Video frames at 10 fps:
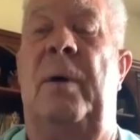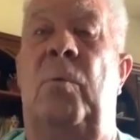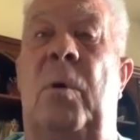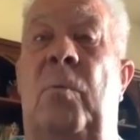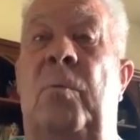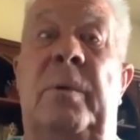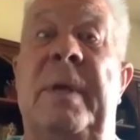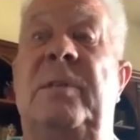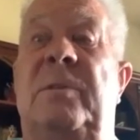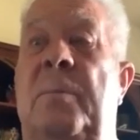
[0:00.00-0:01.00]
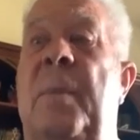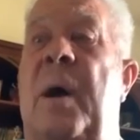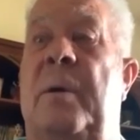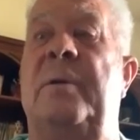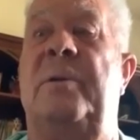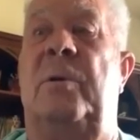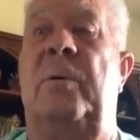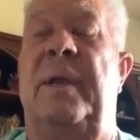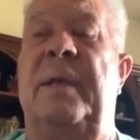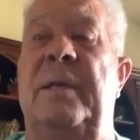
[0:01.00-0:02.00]
what we'll need to
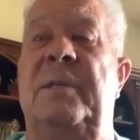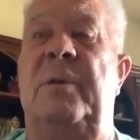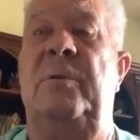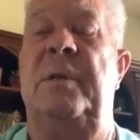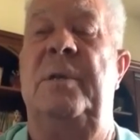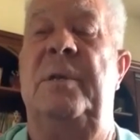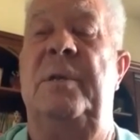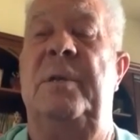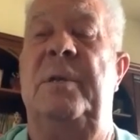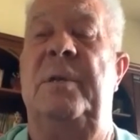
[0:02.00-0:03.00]
monitor and continue to do